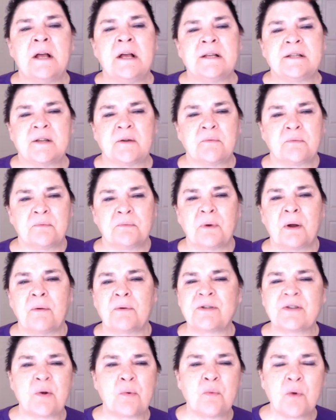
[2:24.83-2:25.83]
so
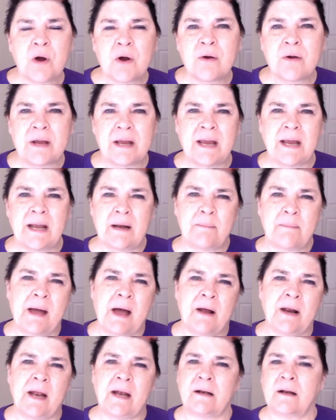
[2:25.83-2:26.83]
so worrying
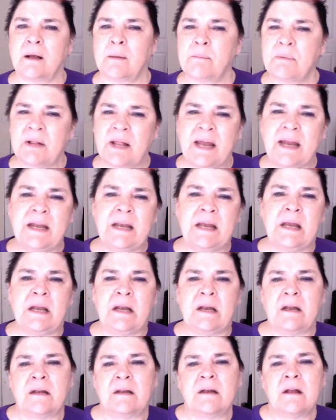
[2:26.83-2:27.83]
about it and
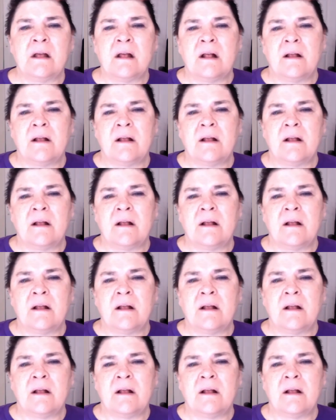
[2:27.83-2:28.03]
complaining and